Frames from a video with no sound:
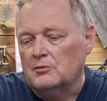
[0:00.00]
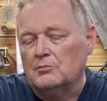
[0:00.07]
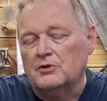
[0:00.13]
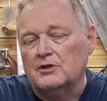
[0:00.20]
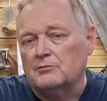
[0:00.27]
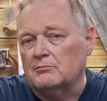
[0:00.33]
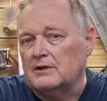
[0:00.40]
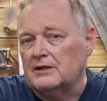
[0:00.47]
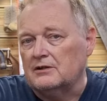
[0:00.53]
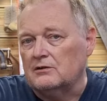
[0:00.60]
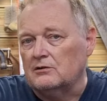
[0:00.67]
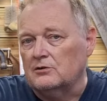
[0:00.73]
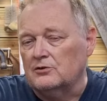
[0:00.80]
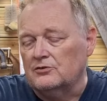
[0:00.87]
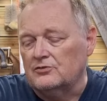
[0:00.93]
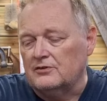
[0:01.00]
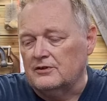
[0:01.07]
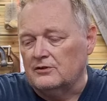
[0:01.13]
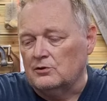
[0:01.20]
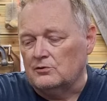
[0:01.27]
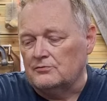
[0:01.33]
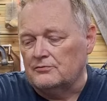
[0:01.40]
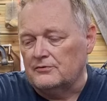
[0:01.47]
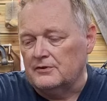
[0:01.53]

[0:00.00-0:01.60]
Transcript: but it meant loosening off